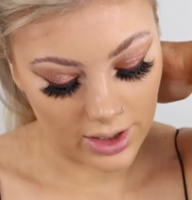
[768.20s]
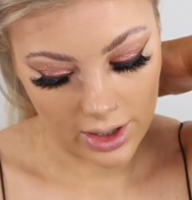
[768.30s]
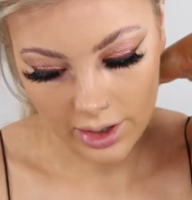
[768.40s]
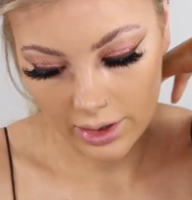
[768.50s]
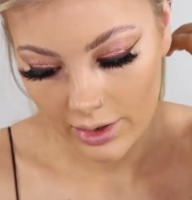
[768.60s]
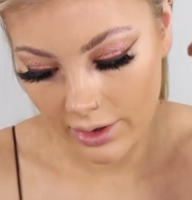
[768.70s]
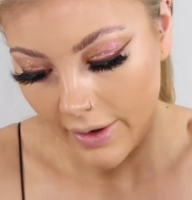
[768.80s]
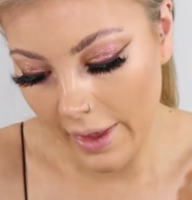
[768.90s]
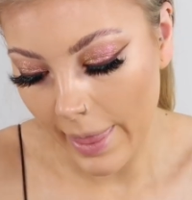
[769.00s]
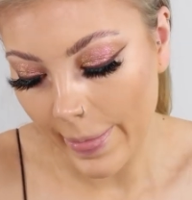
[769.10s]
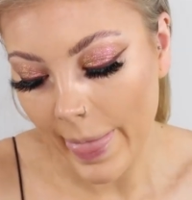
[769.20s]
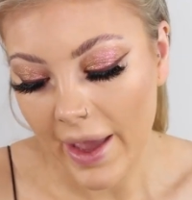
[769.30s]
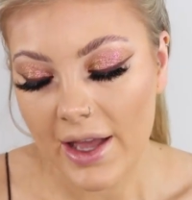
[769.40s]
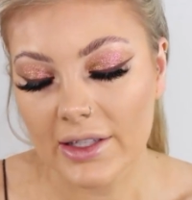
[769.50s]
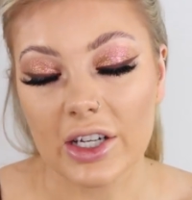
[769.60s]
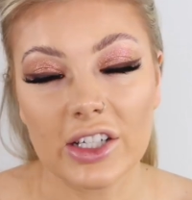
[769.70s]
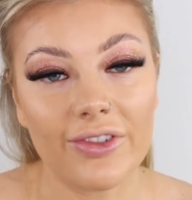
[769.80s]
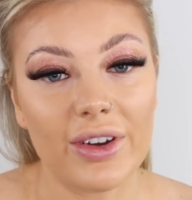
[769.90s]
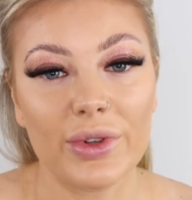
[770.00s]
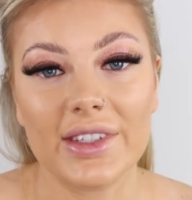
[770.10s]
don't know. So I
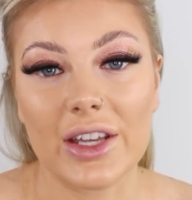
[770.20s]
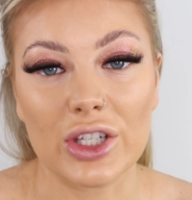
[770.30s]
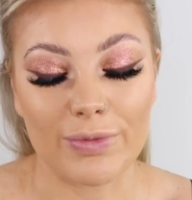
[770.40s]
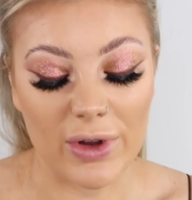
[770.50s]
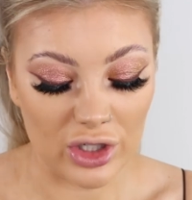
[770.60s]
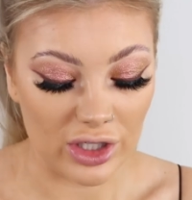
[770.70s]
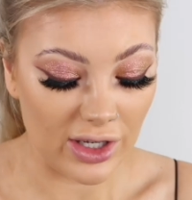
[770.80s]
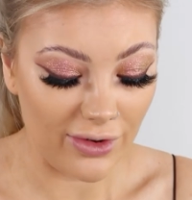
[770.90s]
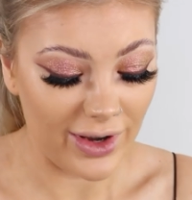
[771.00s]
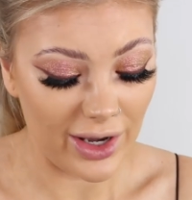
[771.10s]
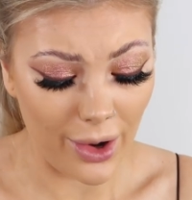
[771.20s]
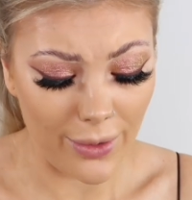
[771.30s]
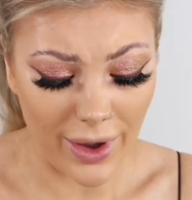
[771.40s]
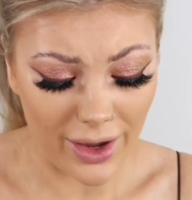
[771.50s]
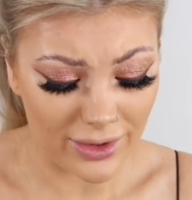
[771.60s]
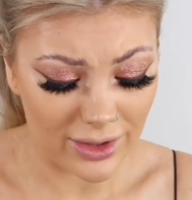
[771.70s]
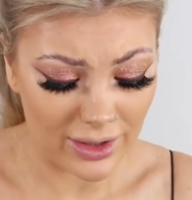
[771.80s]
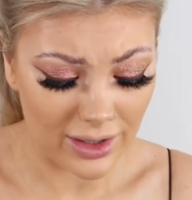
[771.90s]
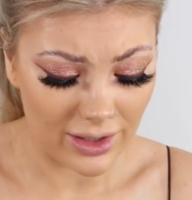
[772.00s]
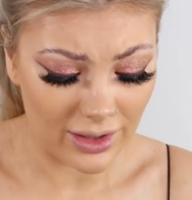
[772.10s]
don't really want to say too much because I don't really know much.